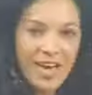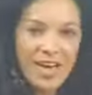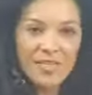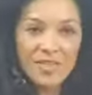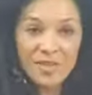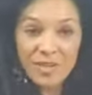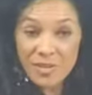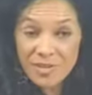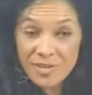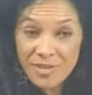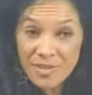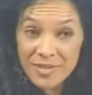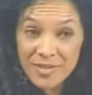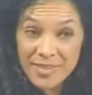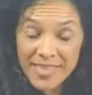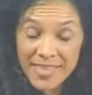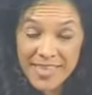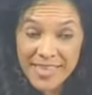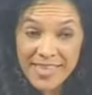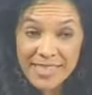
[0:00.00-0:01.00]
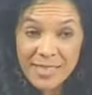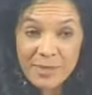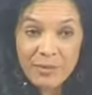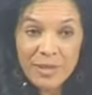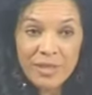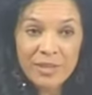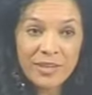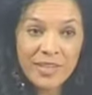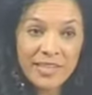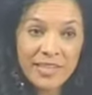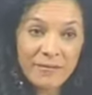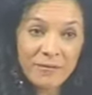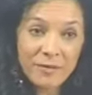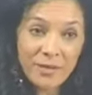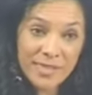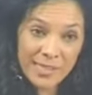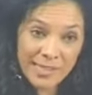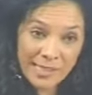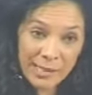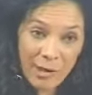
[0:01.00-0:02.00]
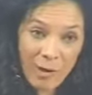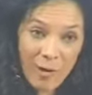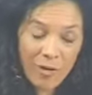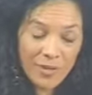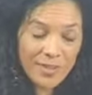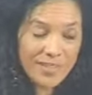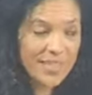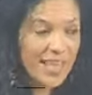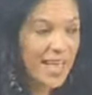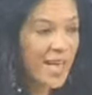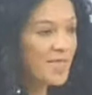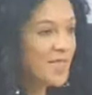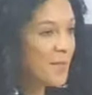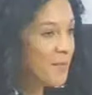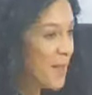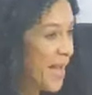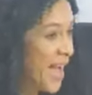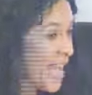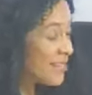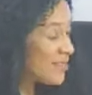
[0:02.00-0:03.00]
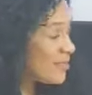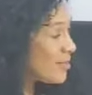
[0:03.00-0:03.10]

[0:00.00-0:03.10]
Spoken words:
The good news is we're going to give you a slot. The bad